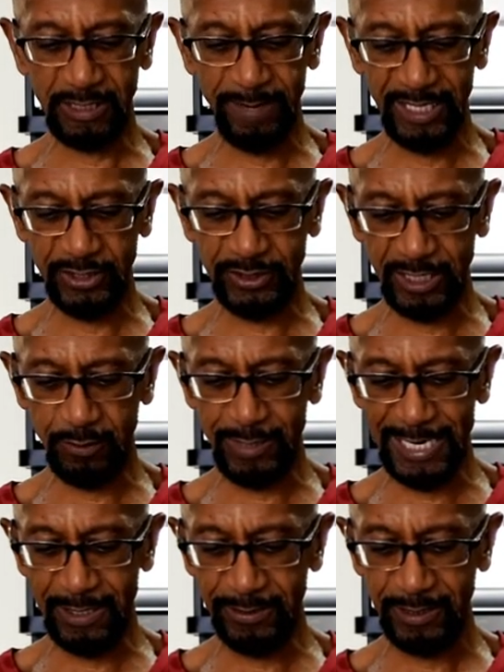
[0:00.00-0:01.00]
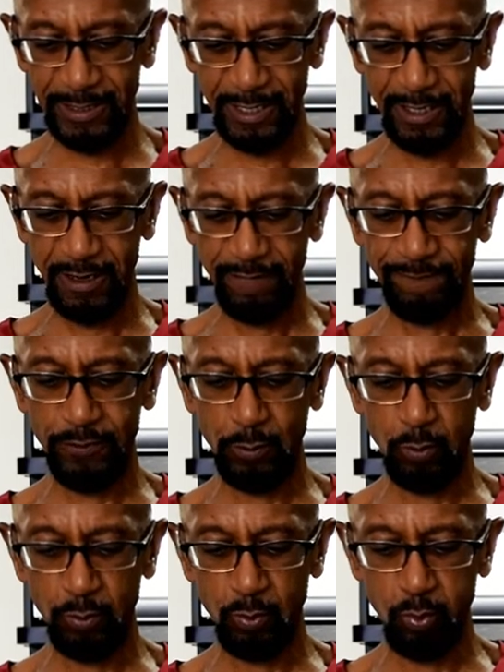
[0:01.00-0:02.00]
I mean, they sit around
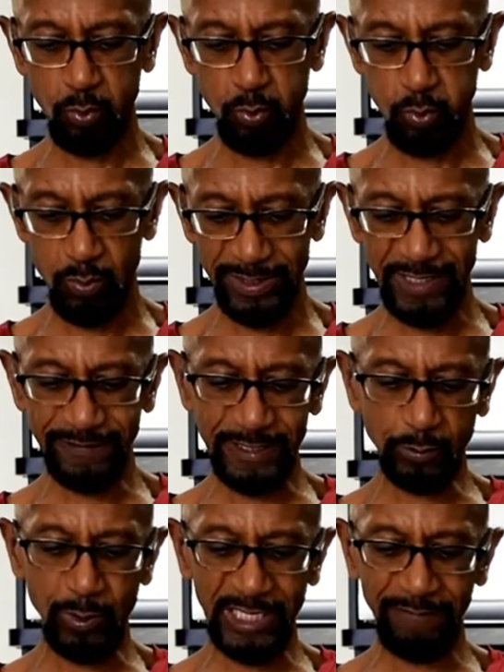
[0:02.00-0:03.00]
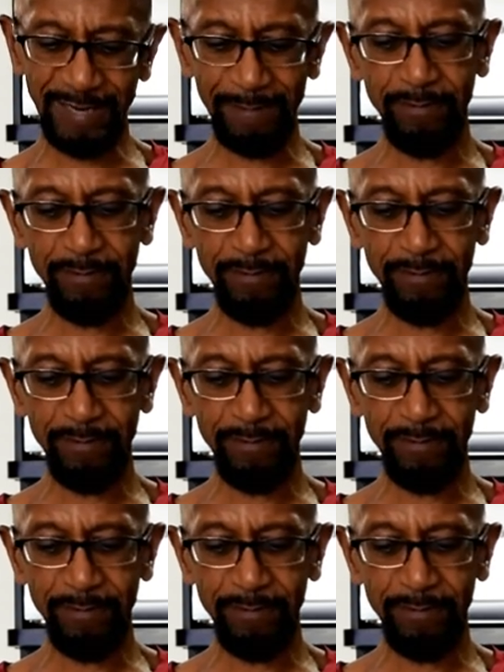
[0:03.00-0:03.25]
for this one. Even I